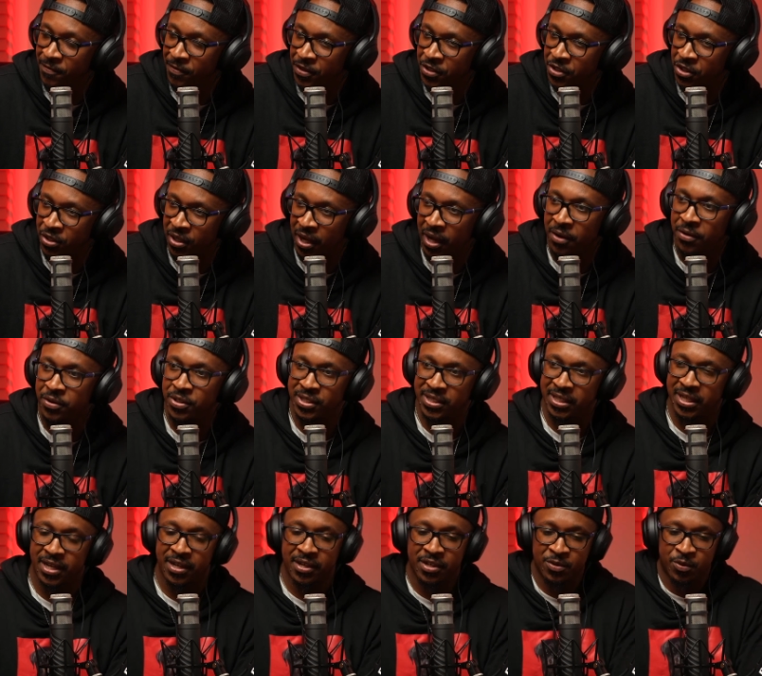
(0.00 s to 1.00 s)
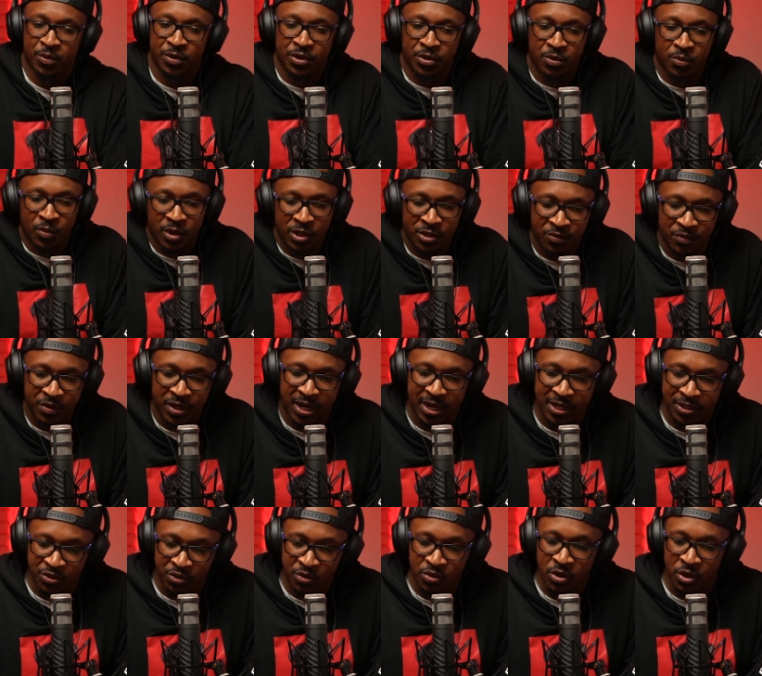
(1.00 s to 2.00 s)
So now it's like it's one of those ones where I
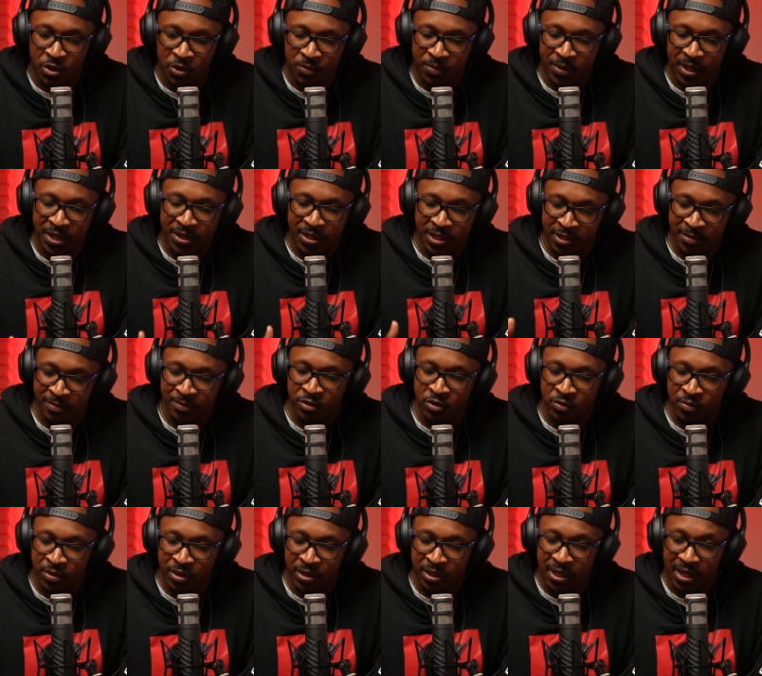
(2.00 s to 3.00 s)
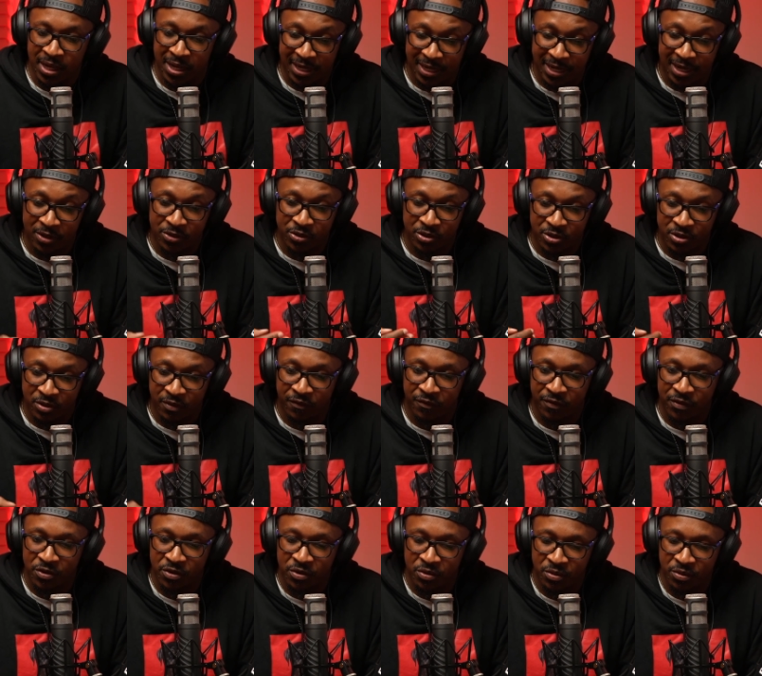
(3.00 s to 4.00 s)
do hope that this moment allowed you to
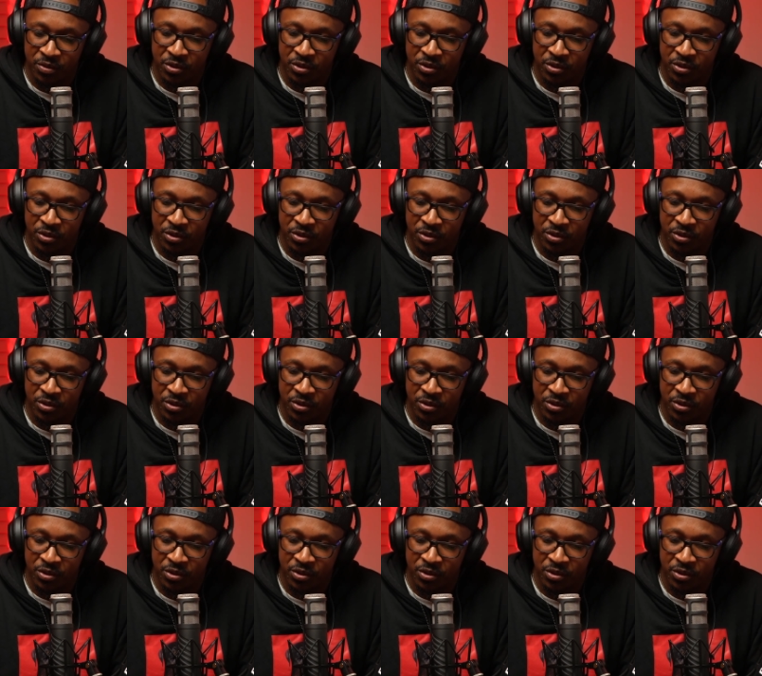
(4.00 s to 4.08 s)
feel,